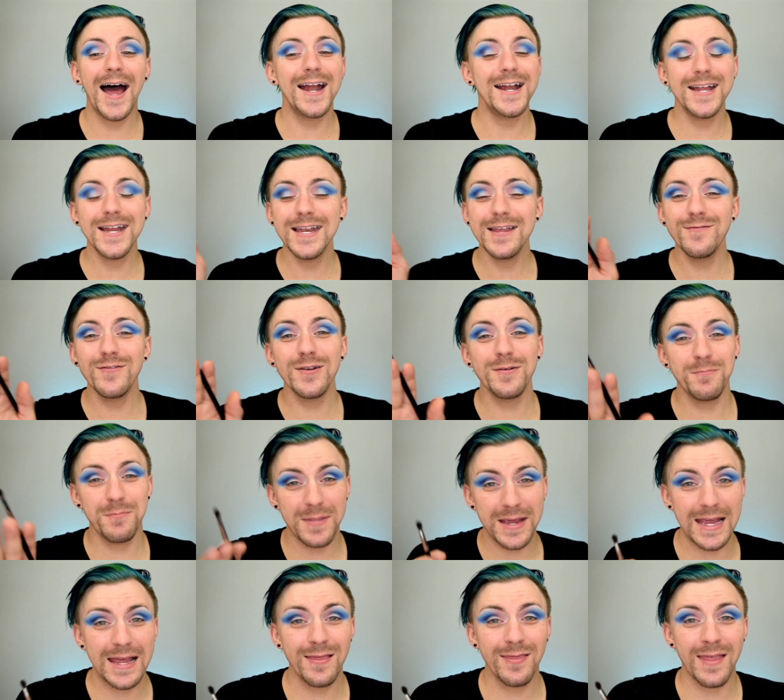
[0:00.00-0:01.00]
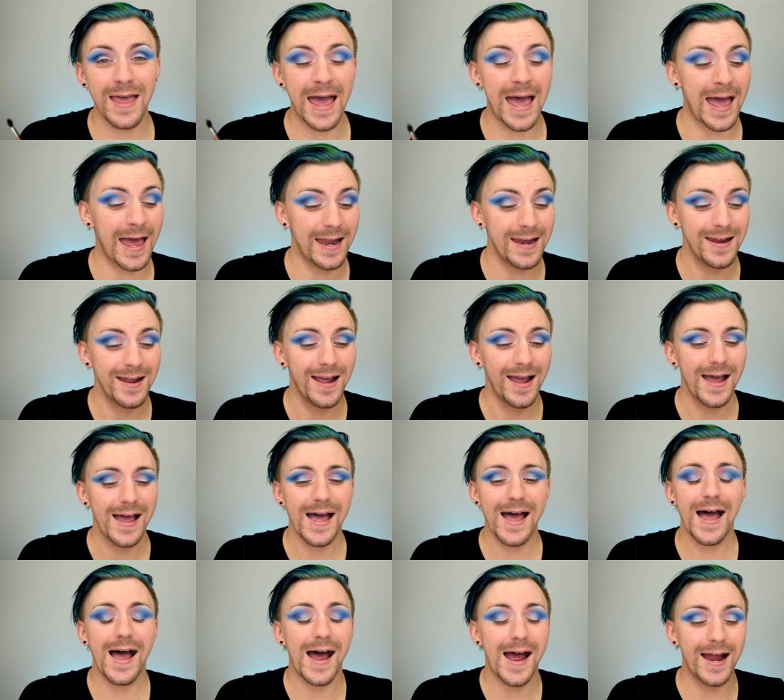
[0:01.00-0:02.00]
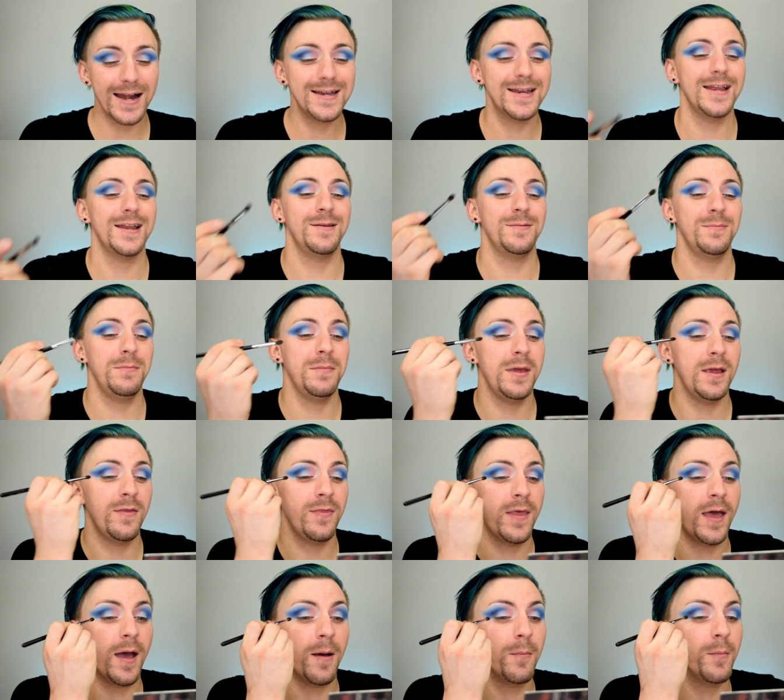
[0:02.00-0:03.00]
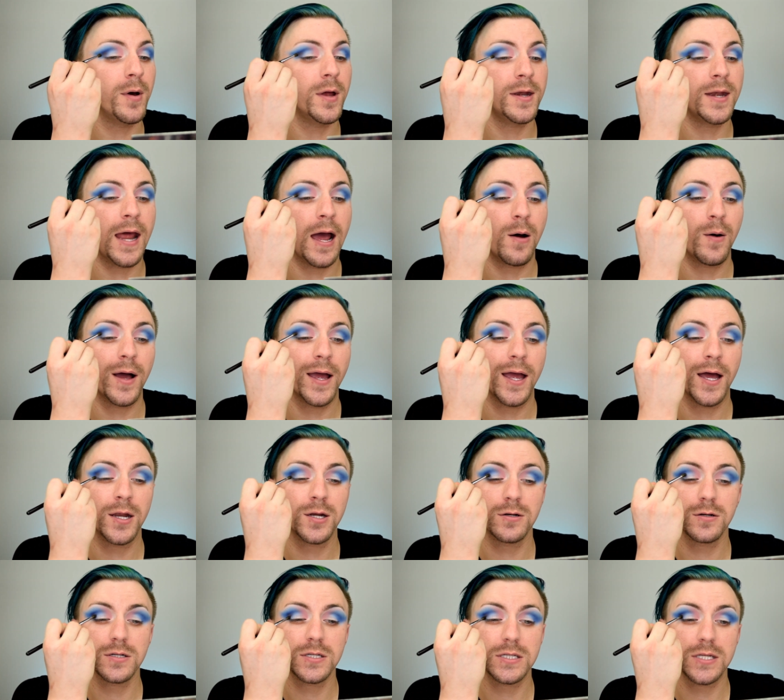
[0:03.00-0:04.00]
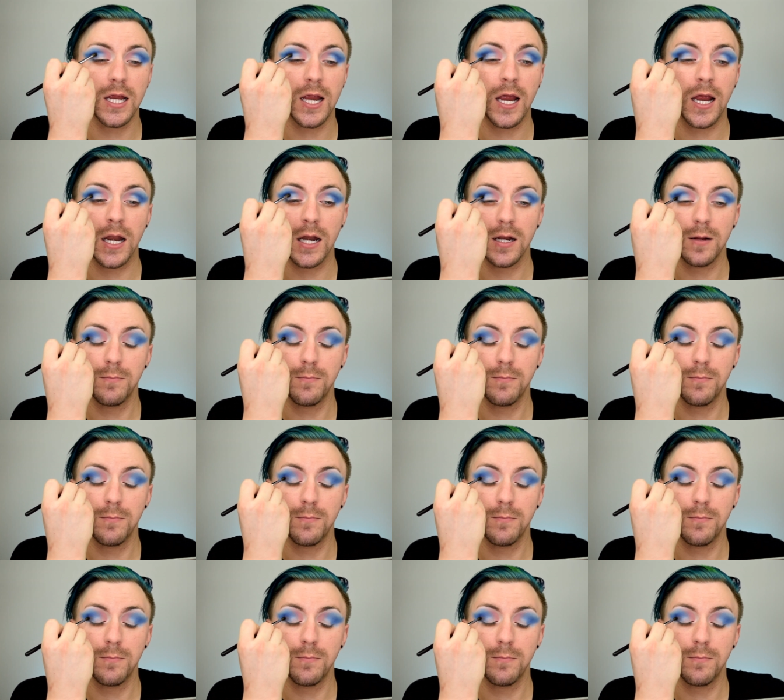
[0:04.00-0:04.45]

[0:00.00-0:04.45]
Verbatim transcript: I didn't even mean that! I didn't mean that, but now I understand.